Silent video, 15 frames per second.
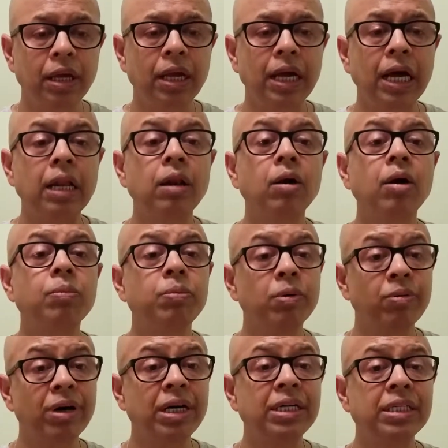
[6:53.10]
And Lord
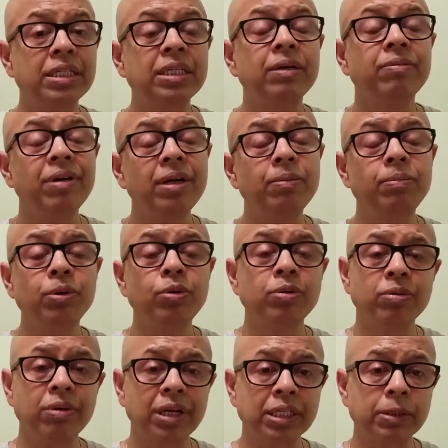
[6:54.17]
provides very
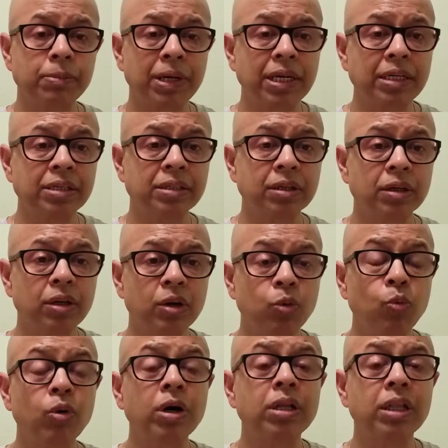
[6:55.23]
beautiful explanation.
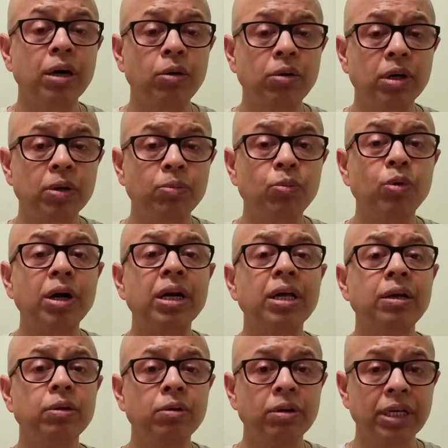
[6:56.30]
What the outcome? What are you
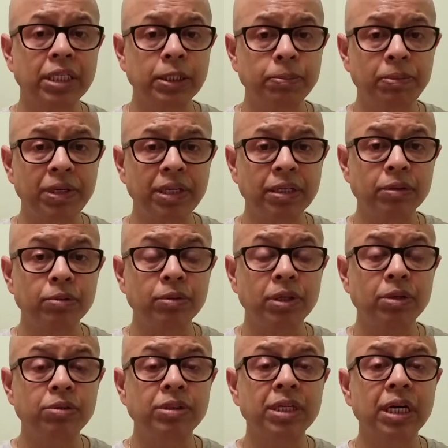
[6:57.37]
going to experience when you
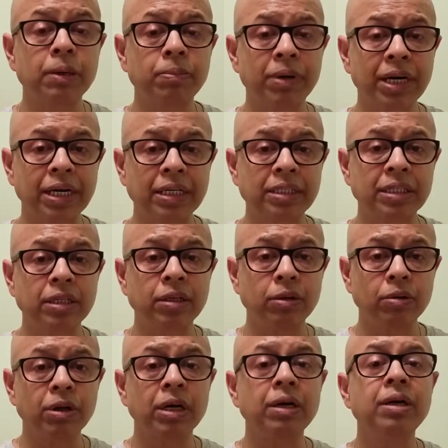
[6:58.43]
start practicing
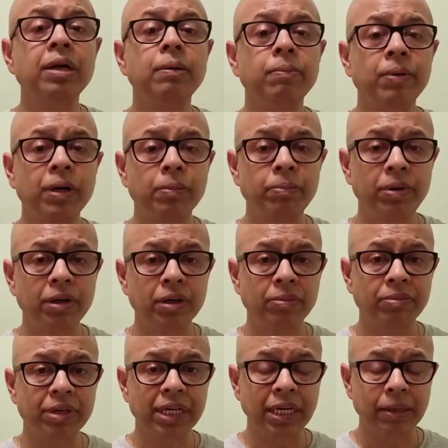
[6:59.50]
yoga for a period of
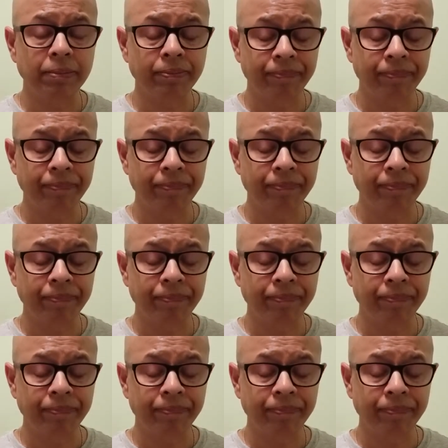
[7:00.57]
time?